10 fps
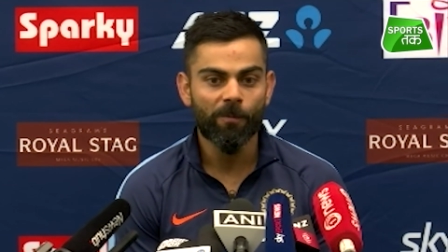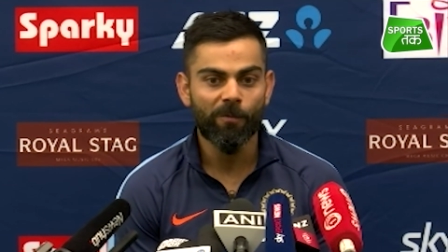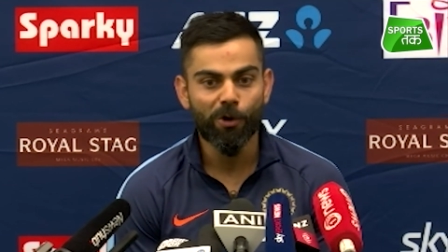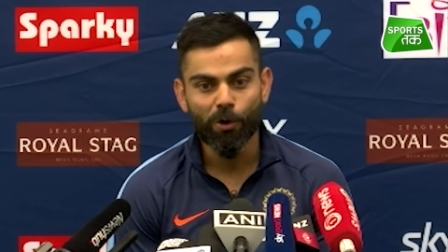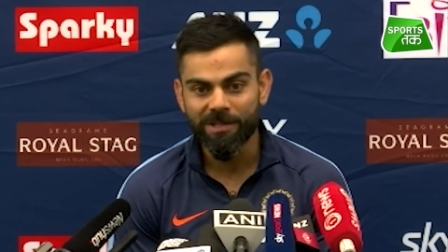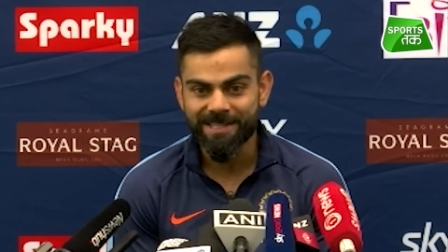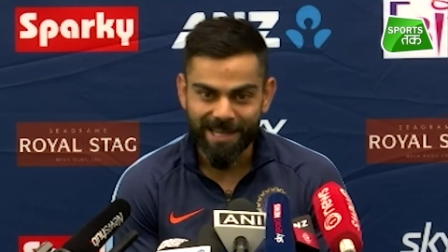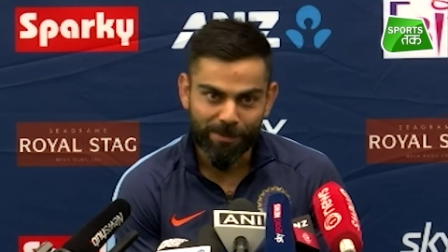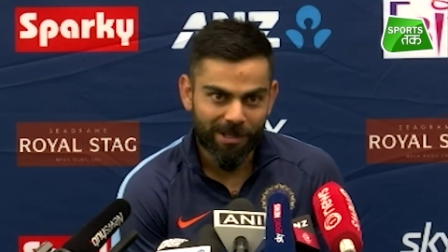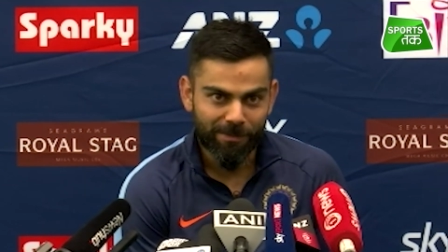We are not the
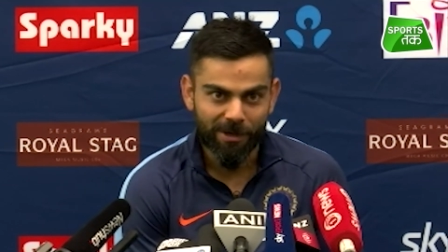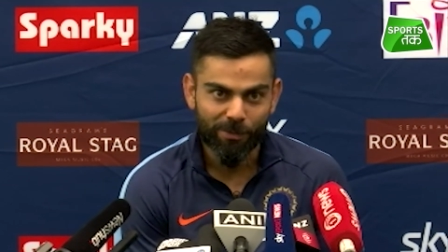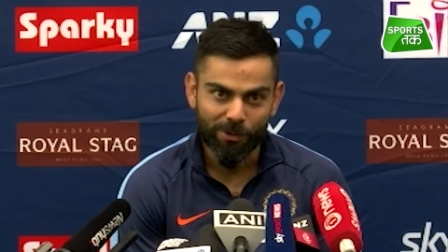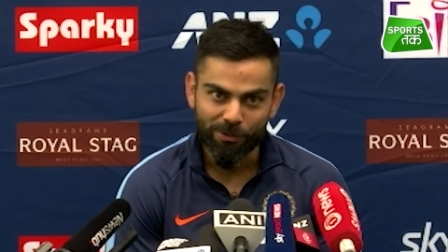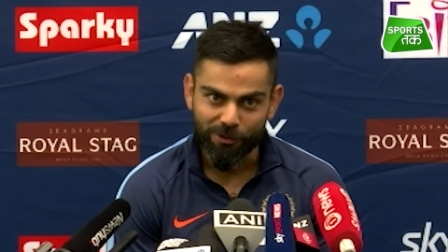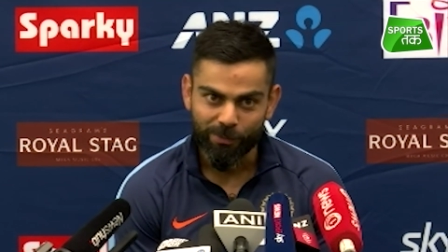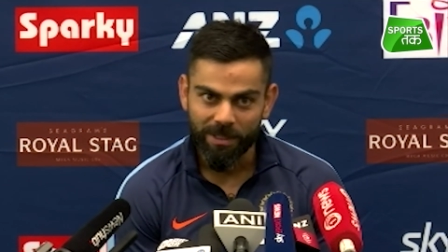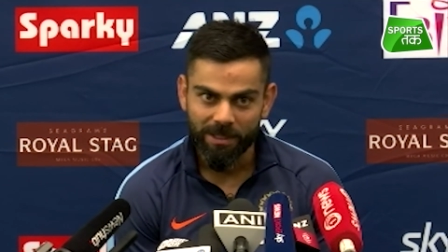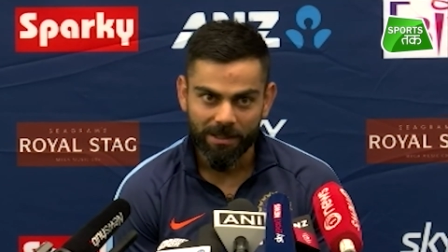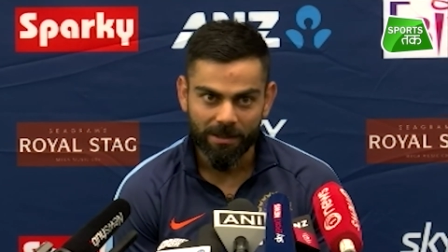same team that we used to
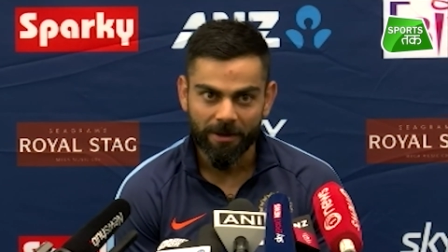be.